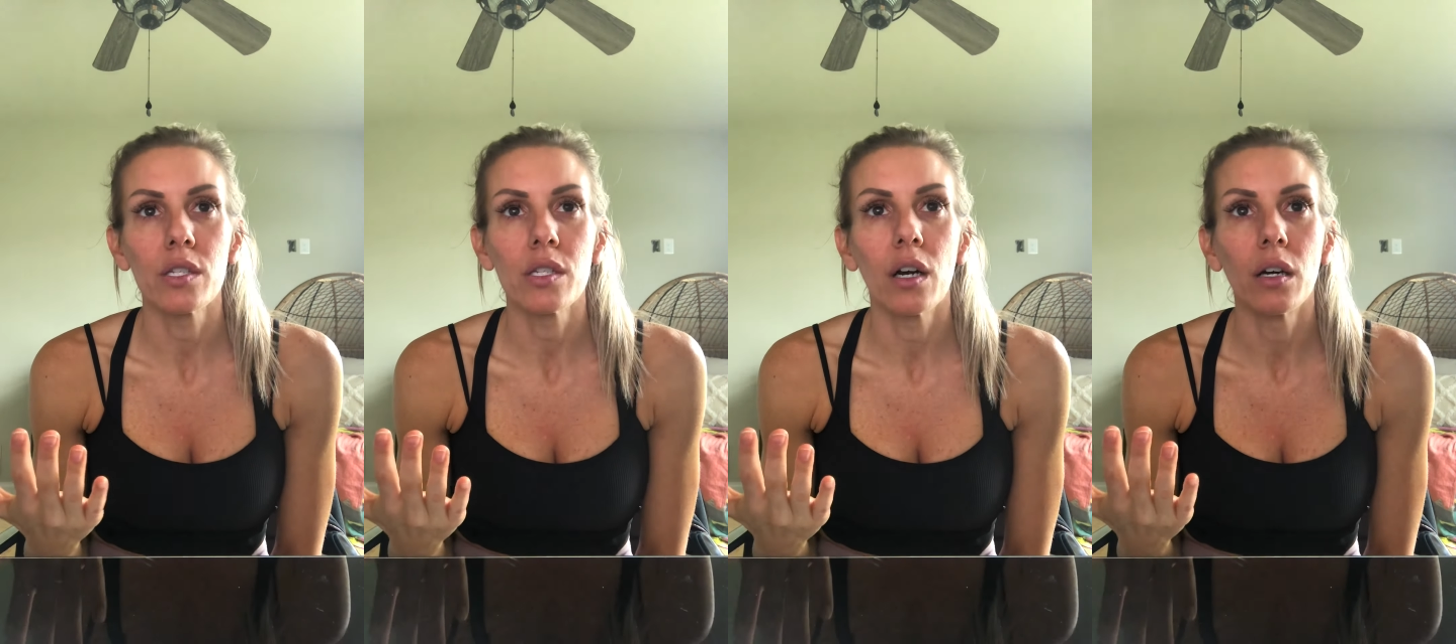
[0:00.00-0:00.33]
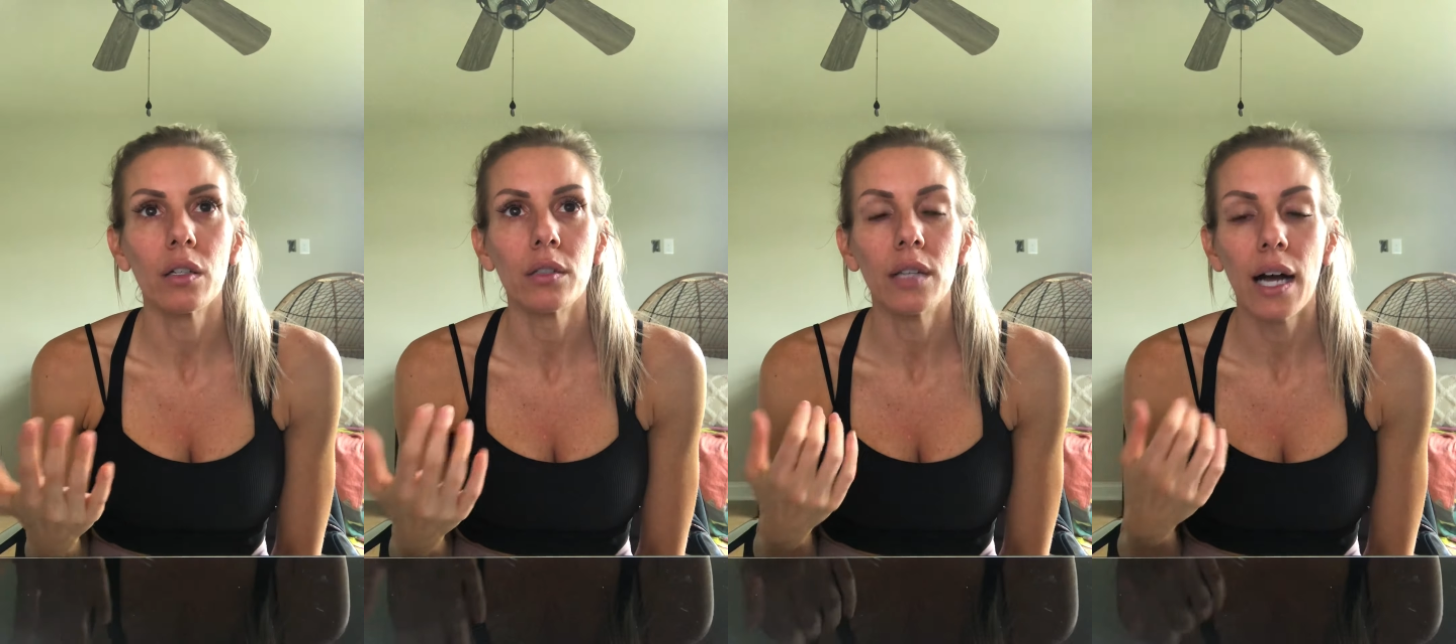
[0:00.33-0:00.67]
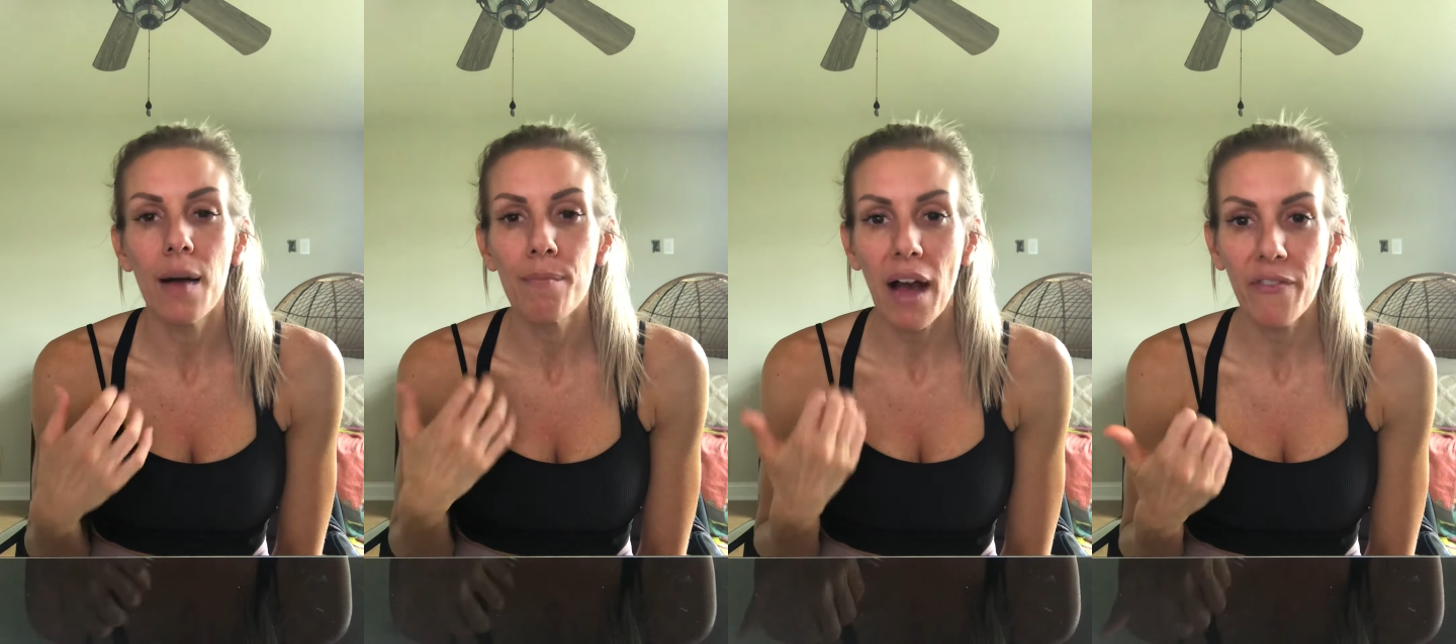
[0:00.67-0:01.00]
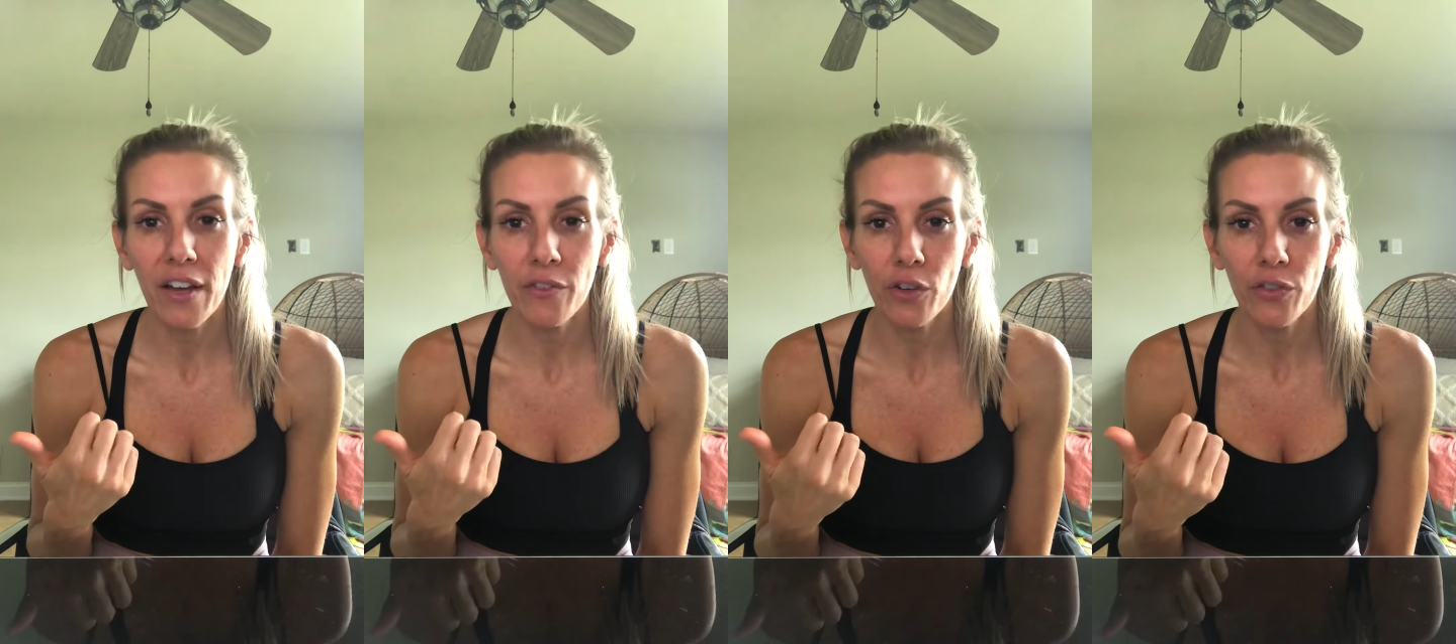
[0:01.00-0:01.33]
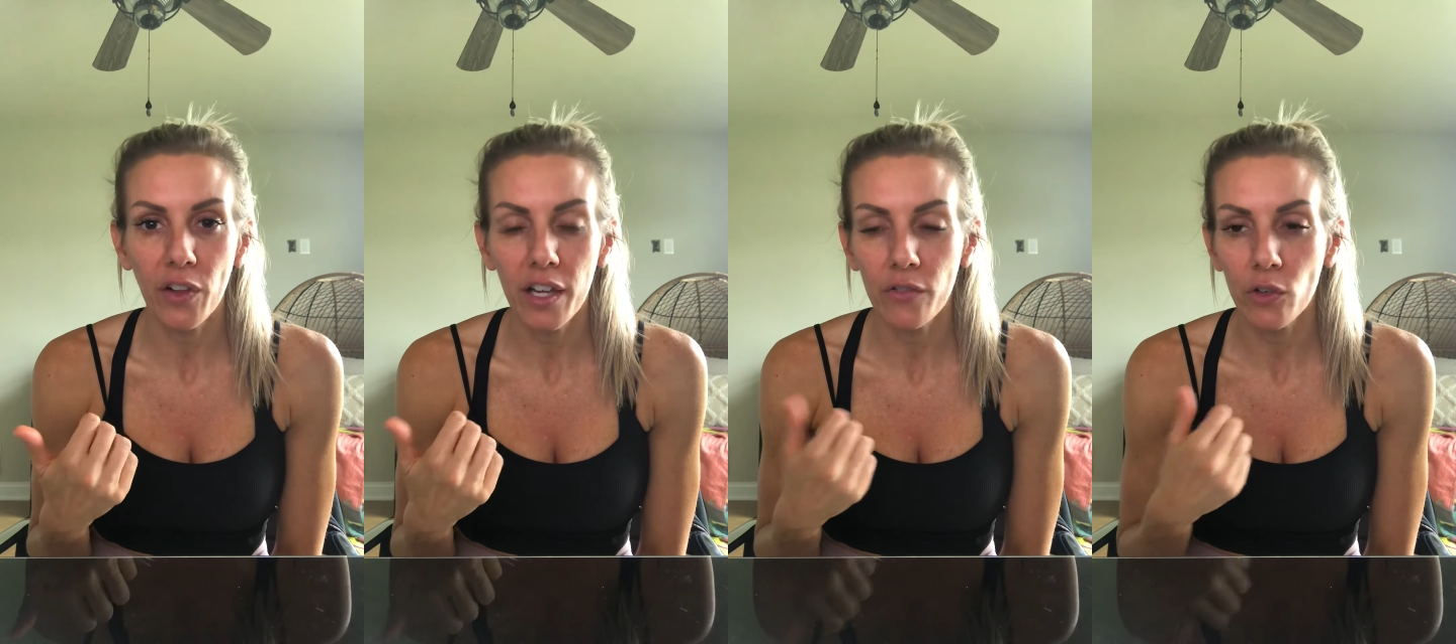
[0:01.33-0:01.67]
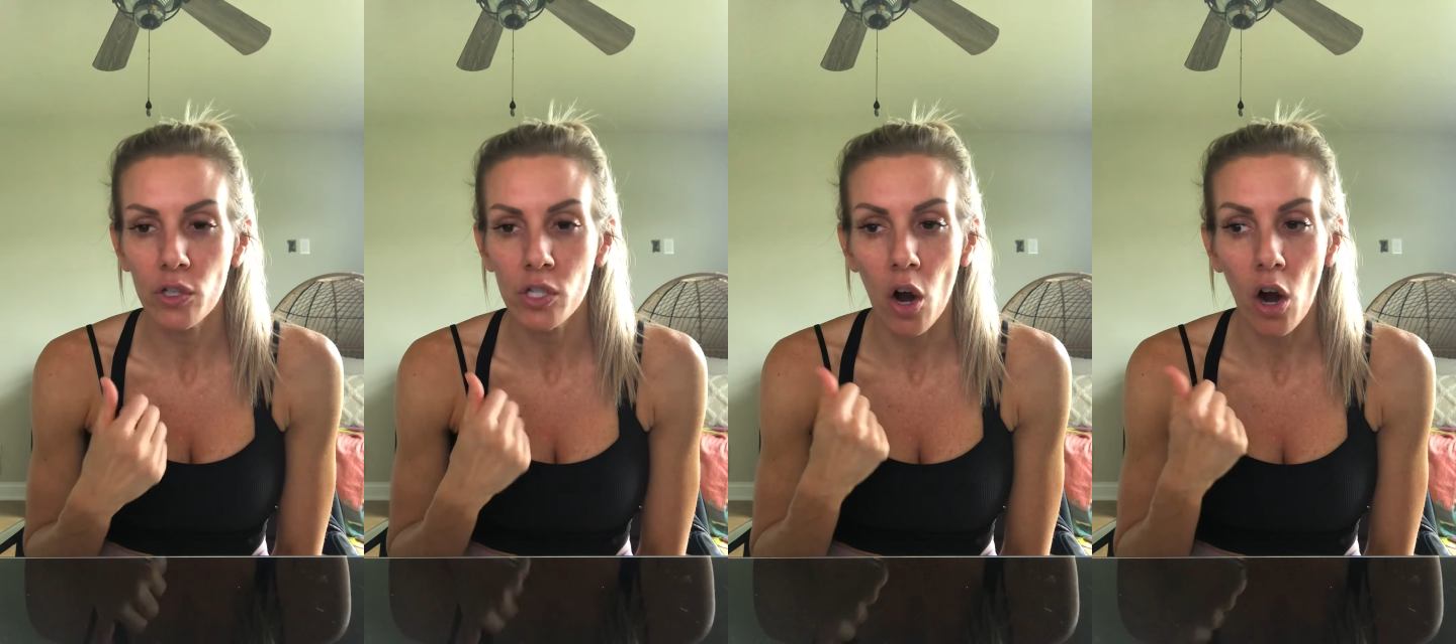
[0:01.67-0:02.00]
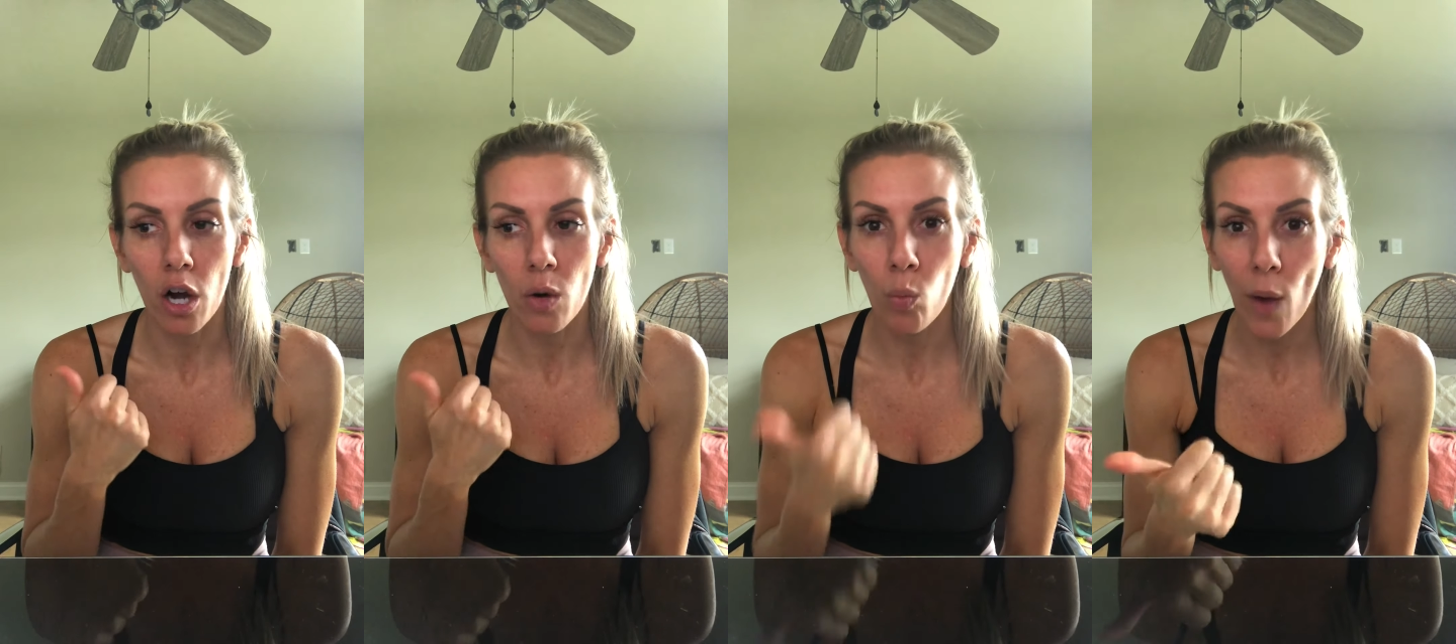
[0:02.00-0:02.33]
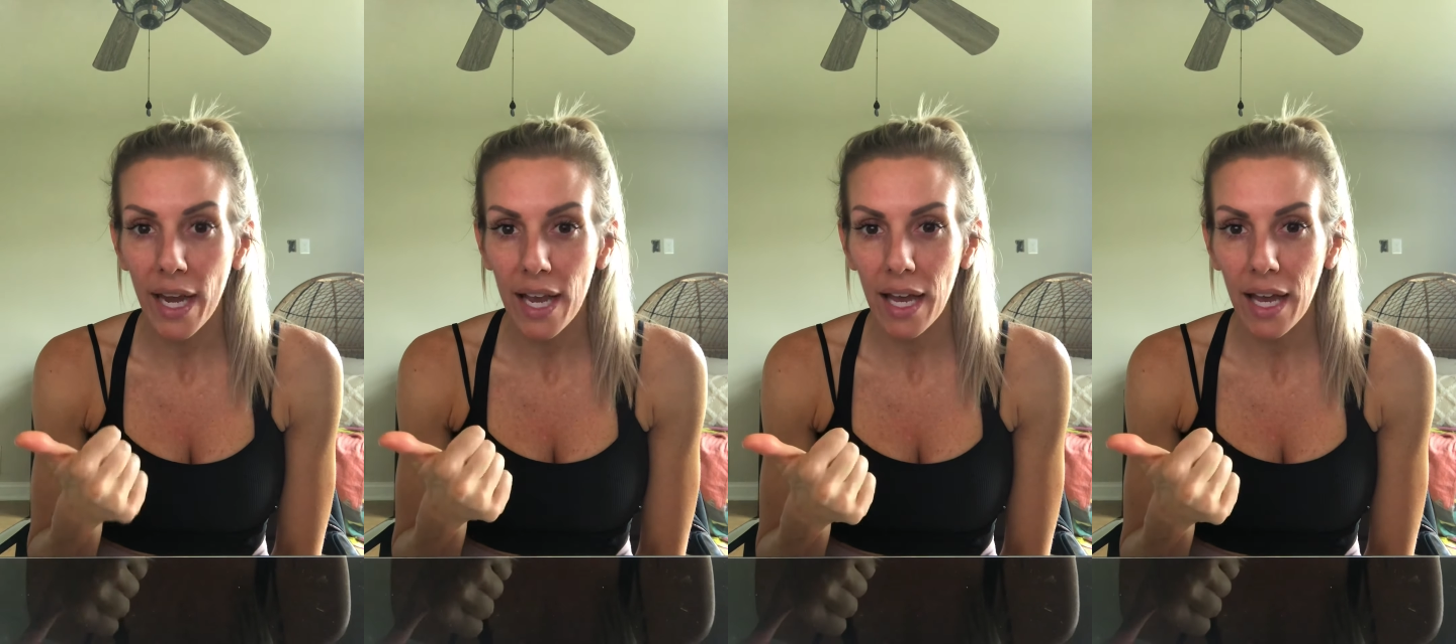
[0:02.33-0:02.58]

So my favorite flavors are wedding